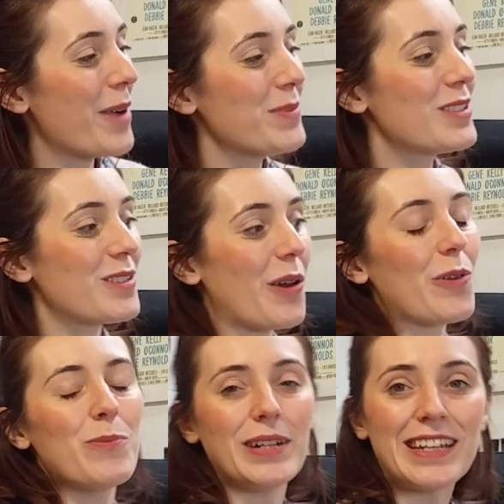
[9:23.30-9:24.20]

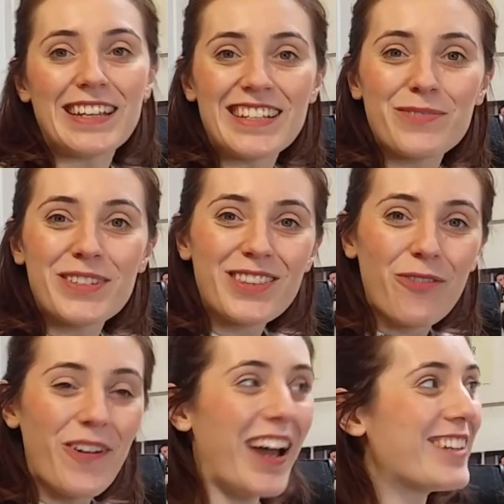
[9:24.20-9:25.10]
so pleased with the
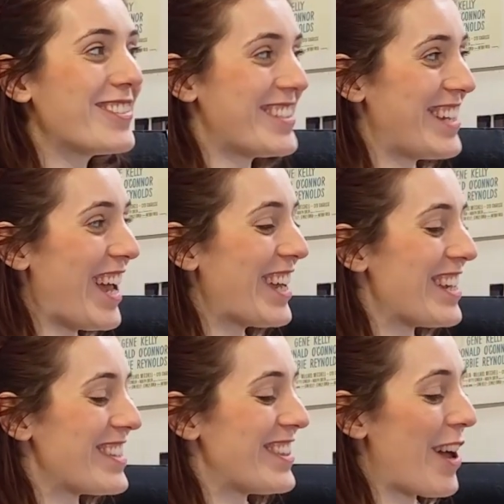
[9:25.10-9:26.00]
final
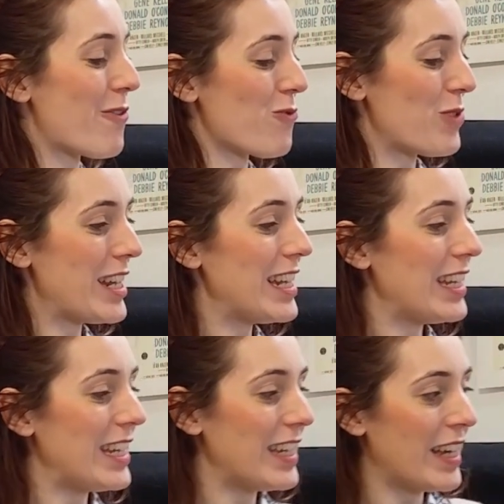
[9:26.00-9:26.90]
stays. They're
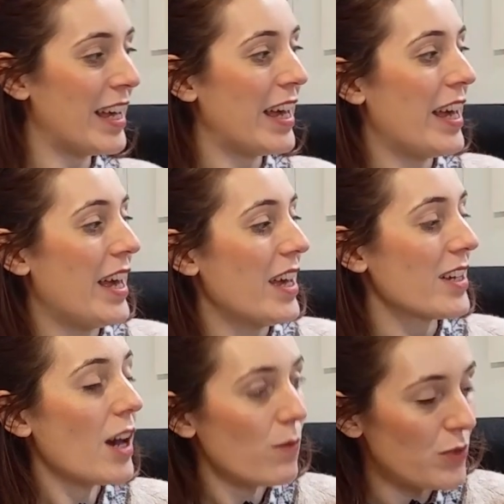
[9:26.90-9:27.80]
really
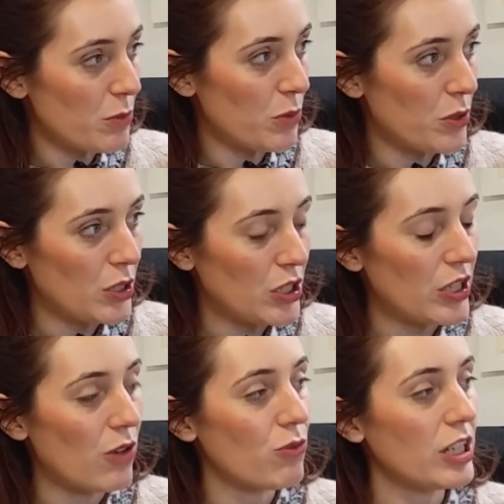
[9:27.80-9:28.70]
comfortable,
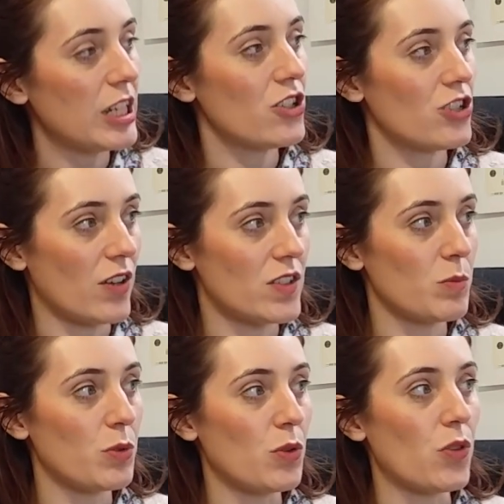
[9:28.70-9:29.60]
they're really
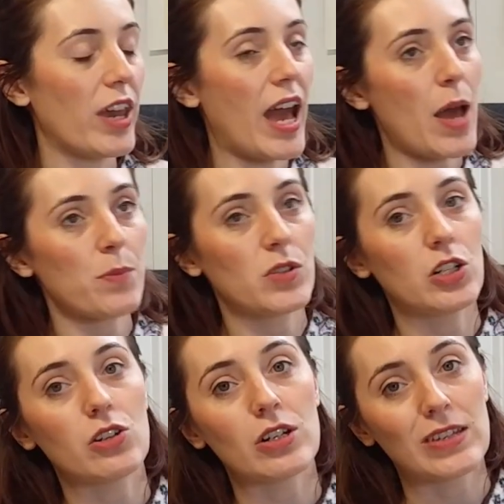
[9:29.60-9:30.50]
adjustable, they
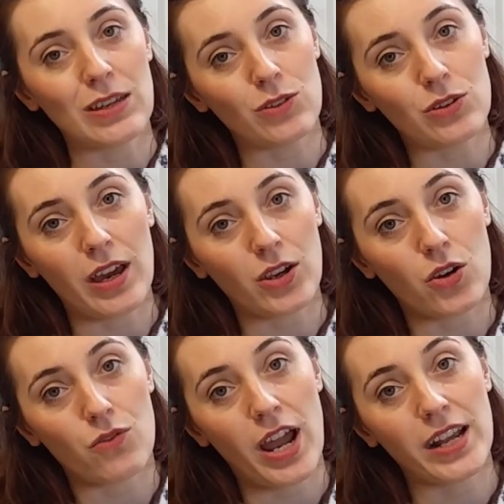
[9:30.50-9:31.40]
absolutely give you that
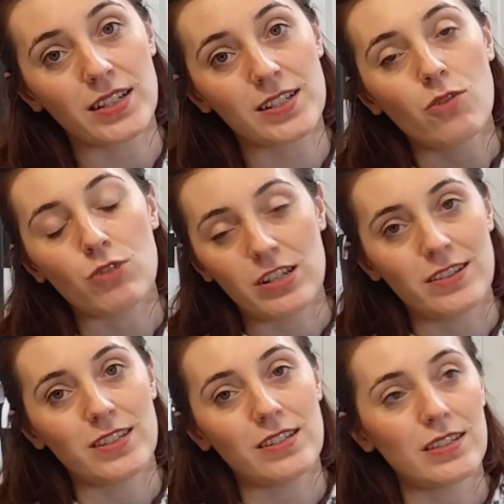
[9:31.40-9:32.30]
correct
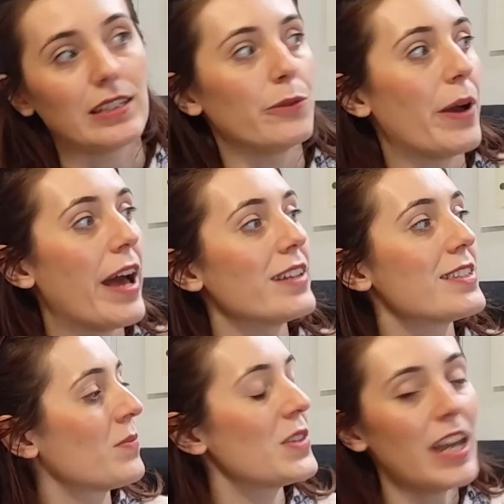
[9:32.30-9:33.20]
Regency
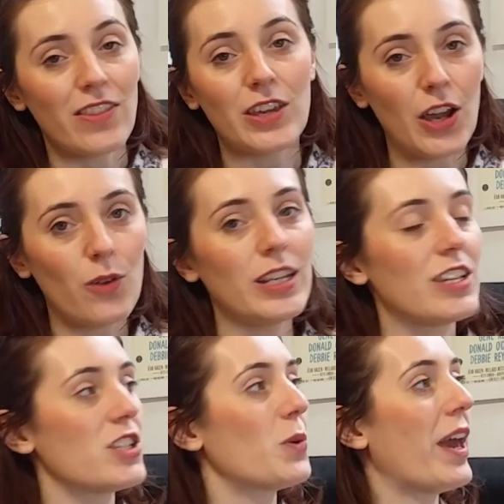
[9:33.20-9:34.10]
silhouette. Yeah, the only
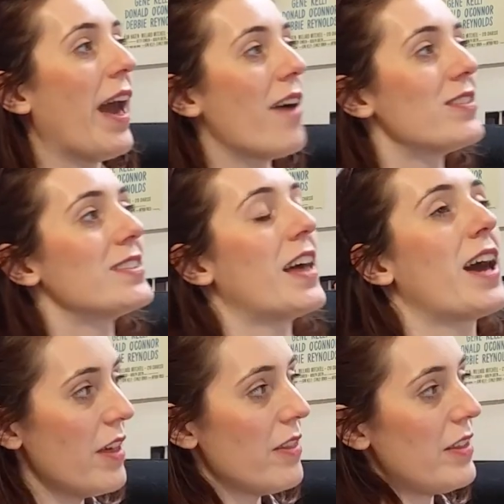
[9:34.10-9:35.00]
issue I have is
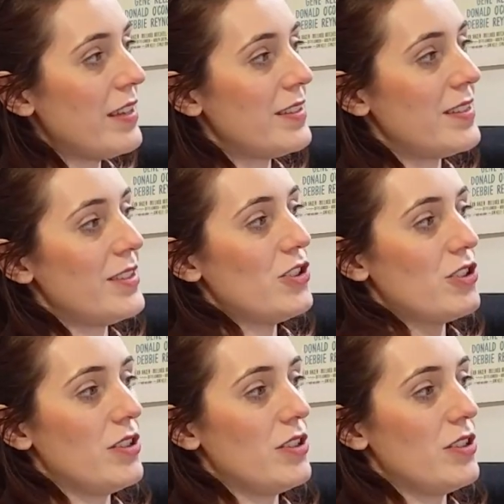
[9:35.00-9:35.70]
that this